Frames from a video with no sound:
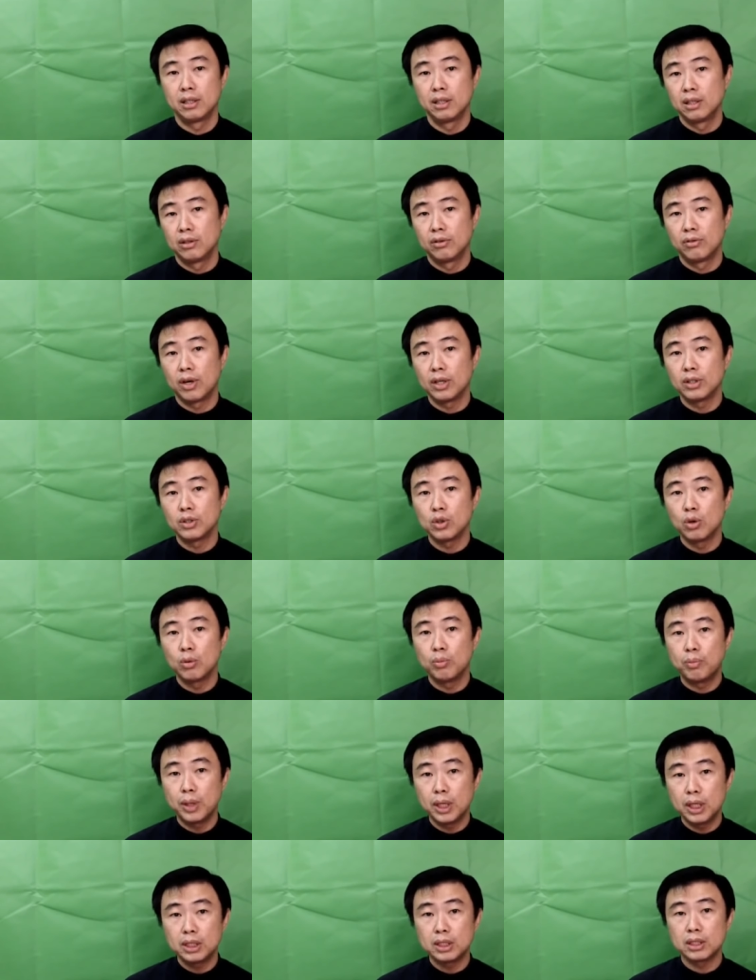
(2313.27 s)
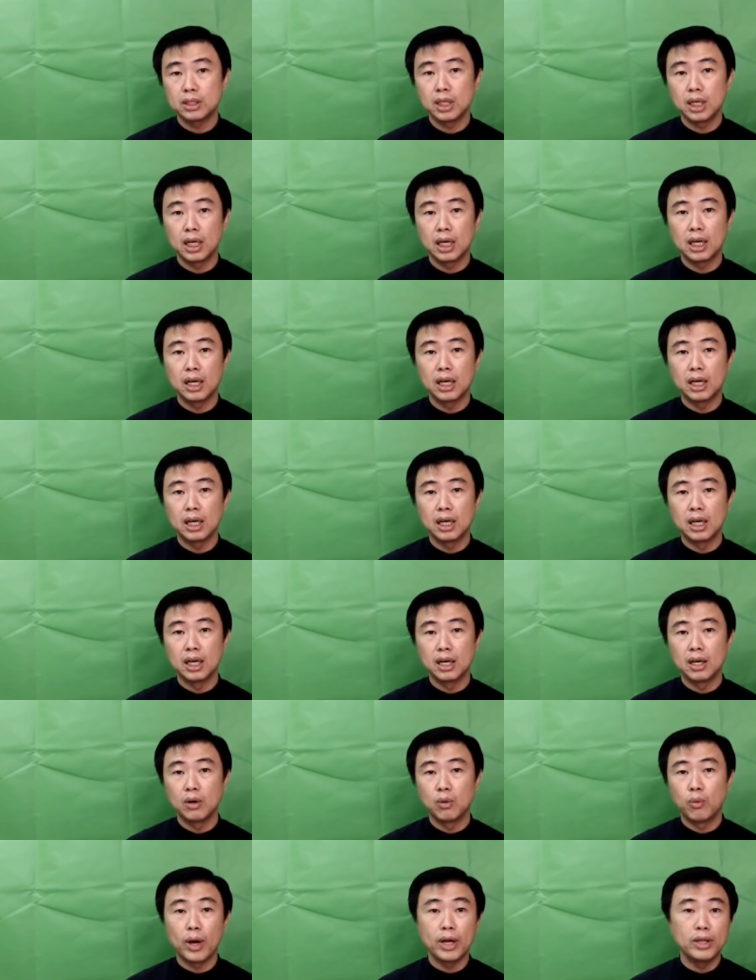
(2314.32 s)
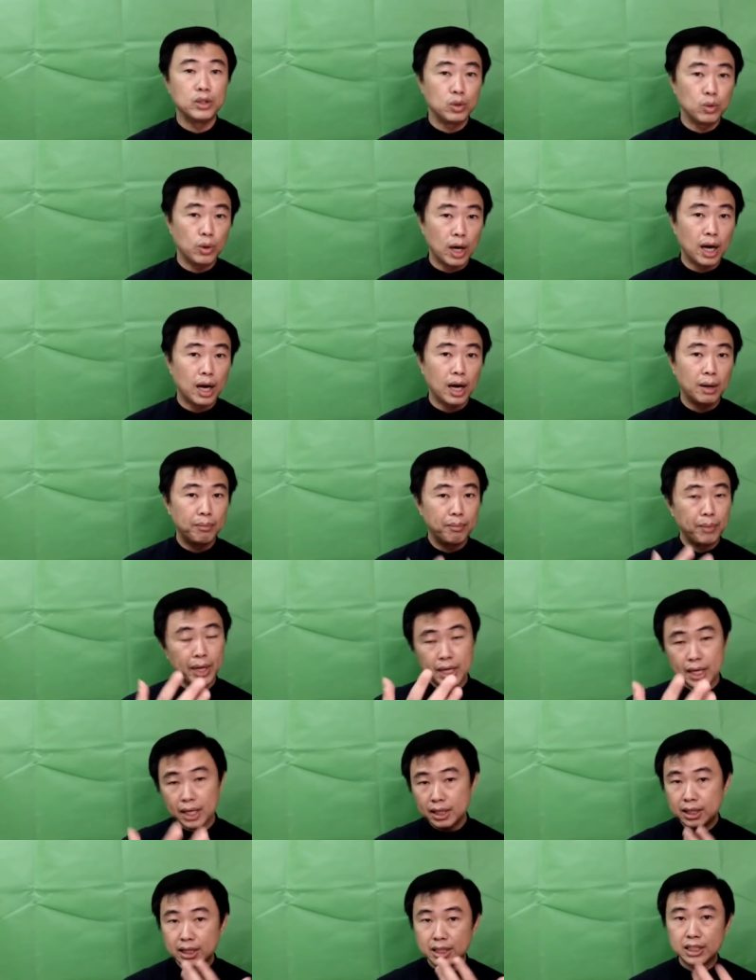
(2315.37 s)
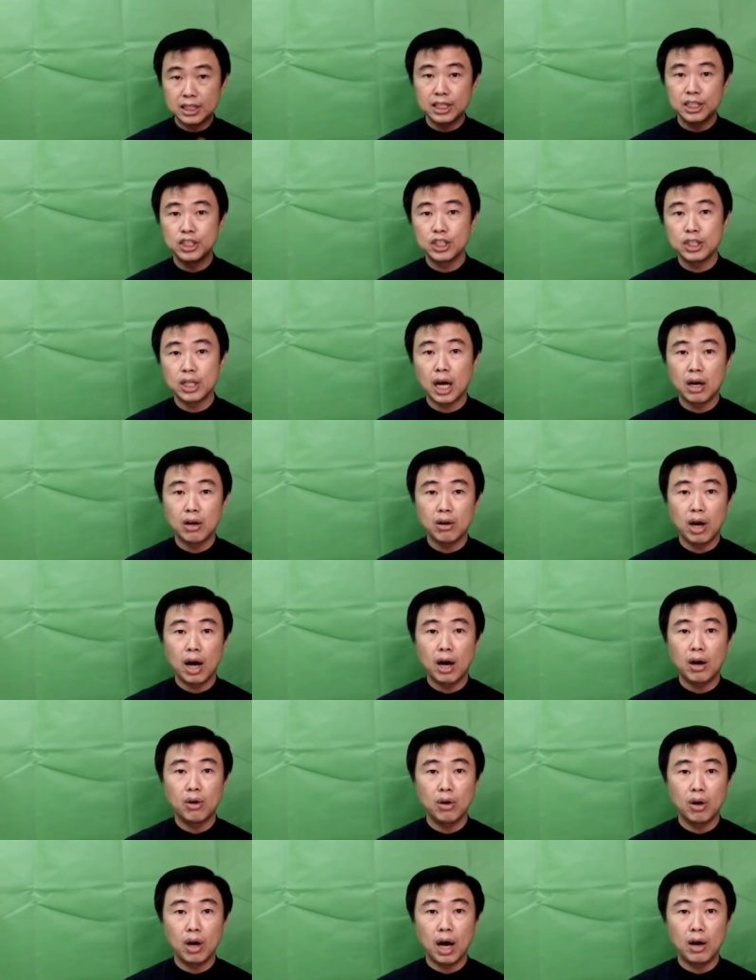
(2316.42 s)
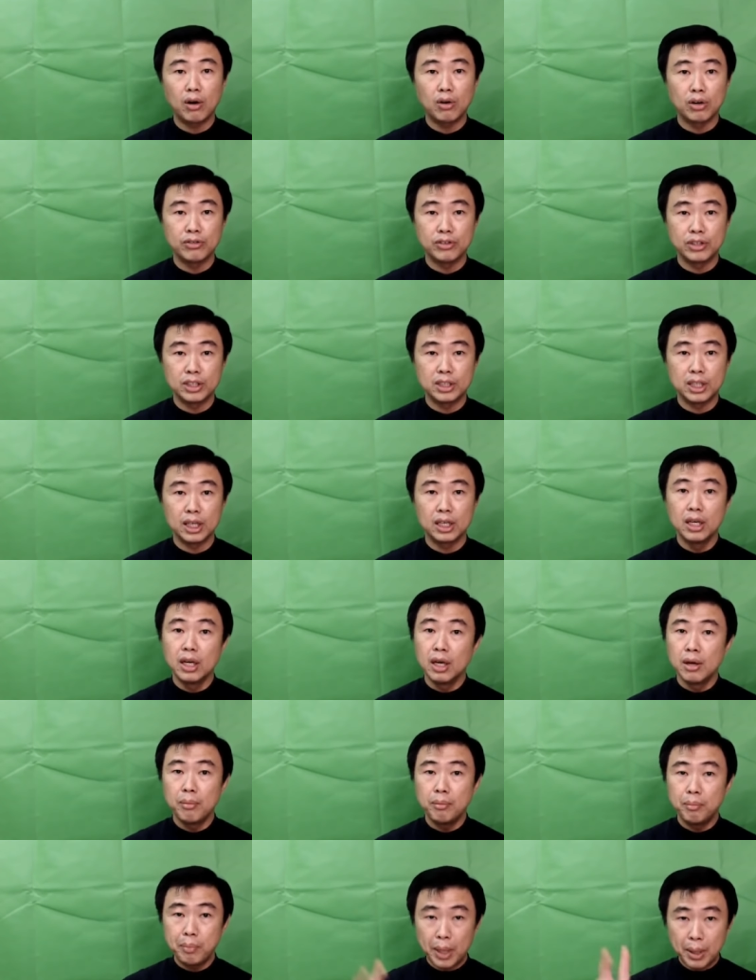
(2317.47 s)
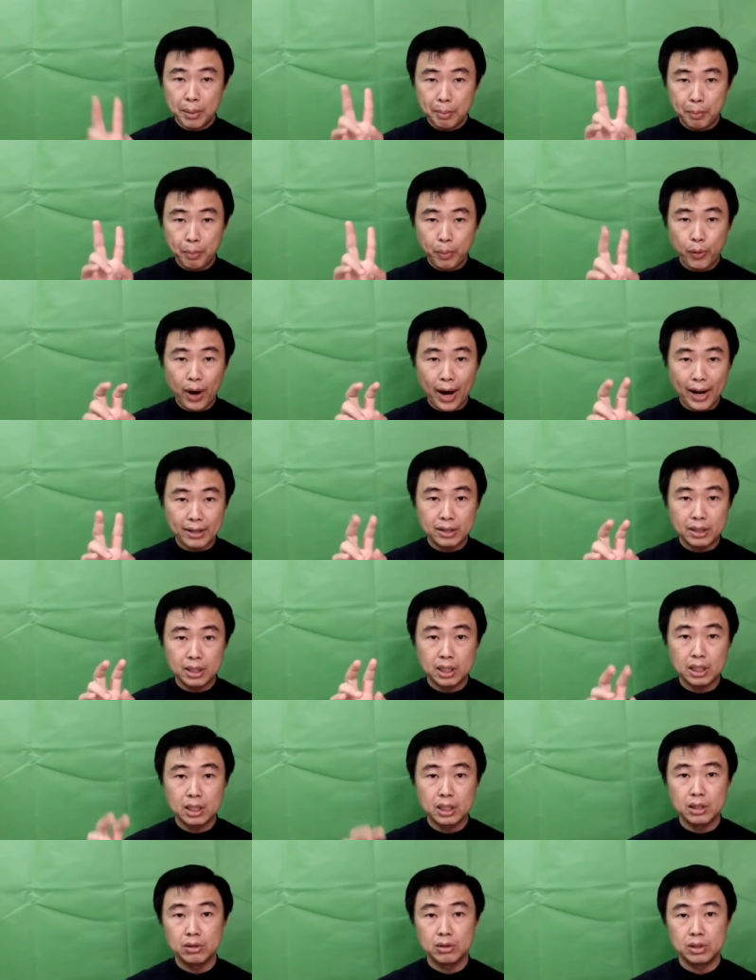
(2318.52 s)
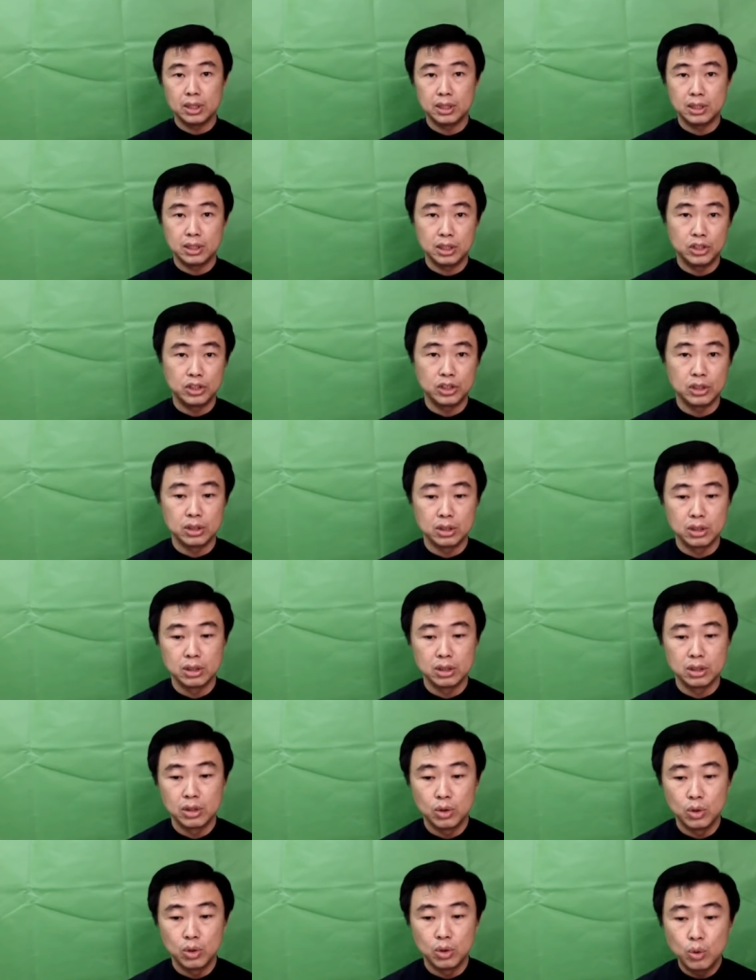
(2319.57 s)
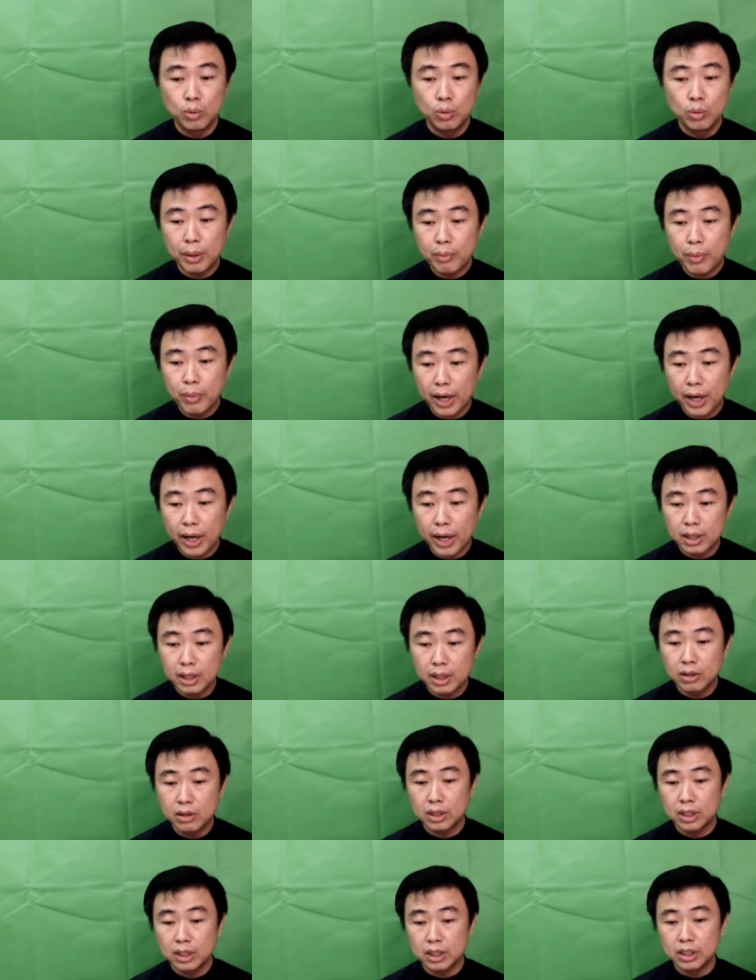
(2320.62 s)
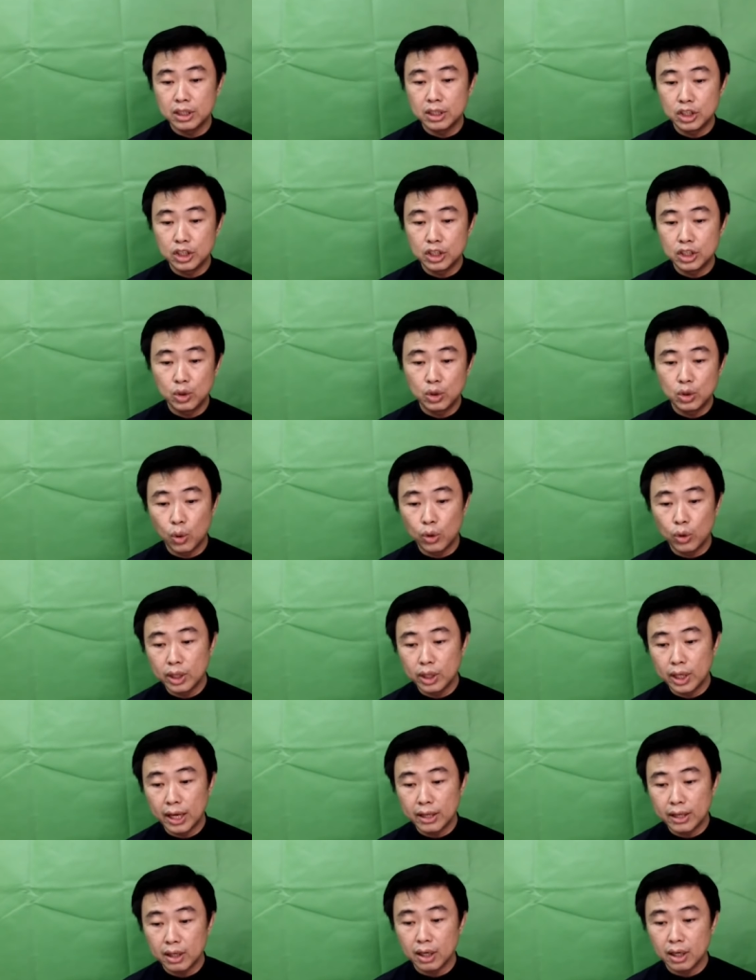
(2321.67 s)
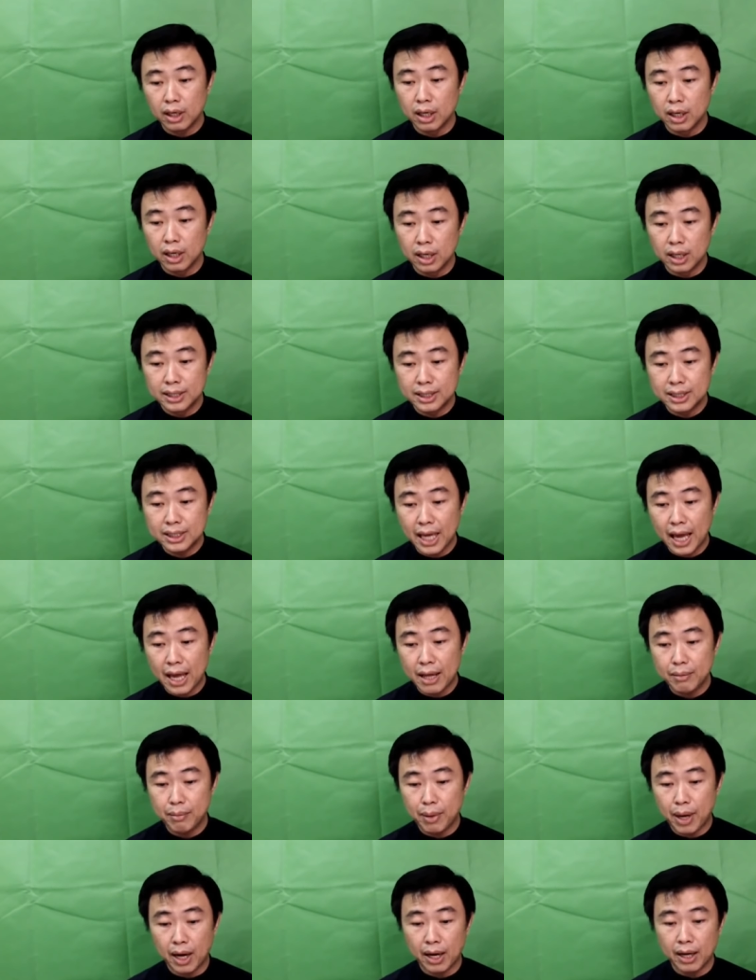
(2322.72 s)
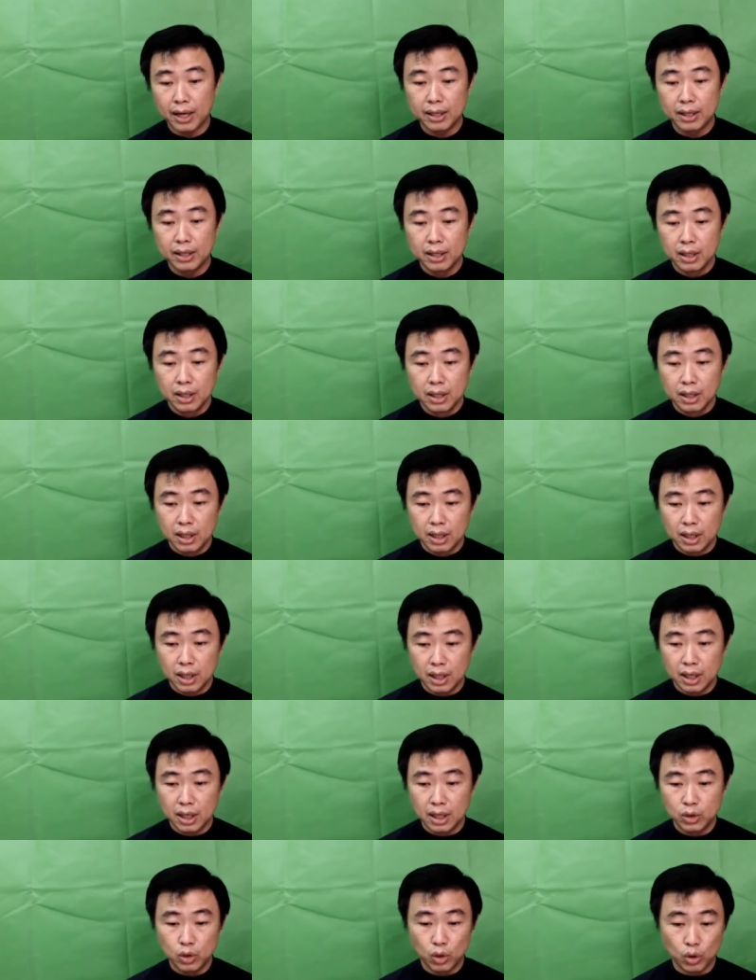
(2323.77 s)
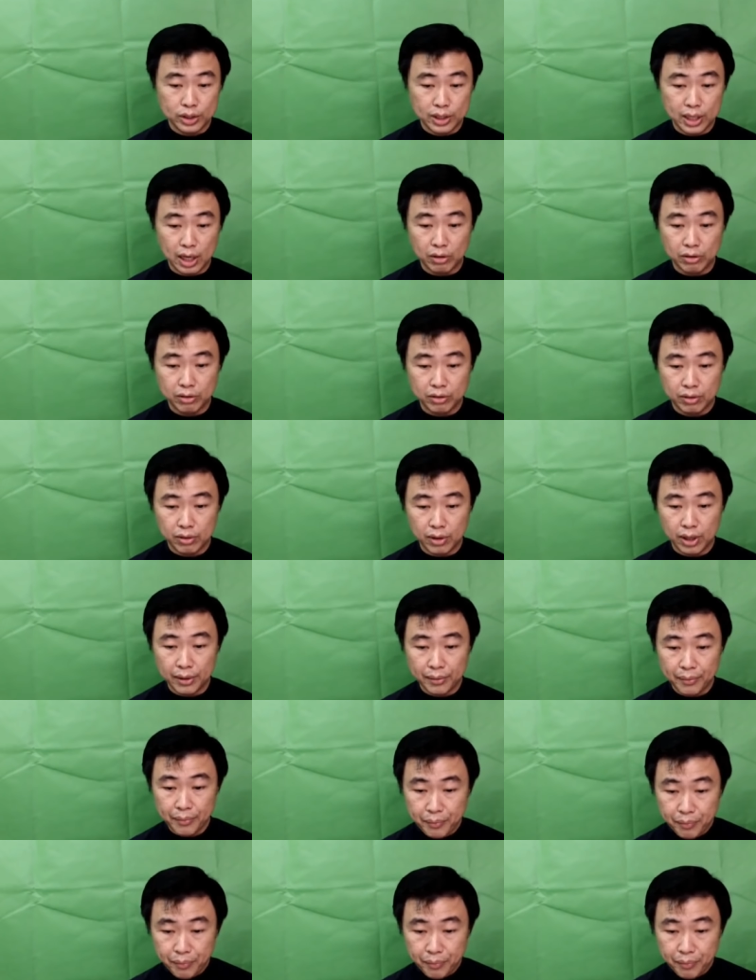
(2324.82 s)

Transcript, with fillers: Right, so please, uh, when you are making decision out, out out of this thing, make practical decision. Do make practical decision. Don't get uh, scared by uh, yourself. Right.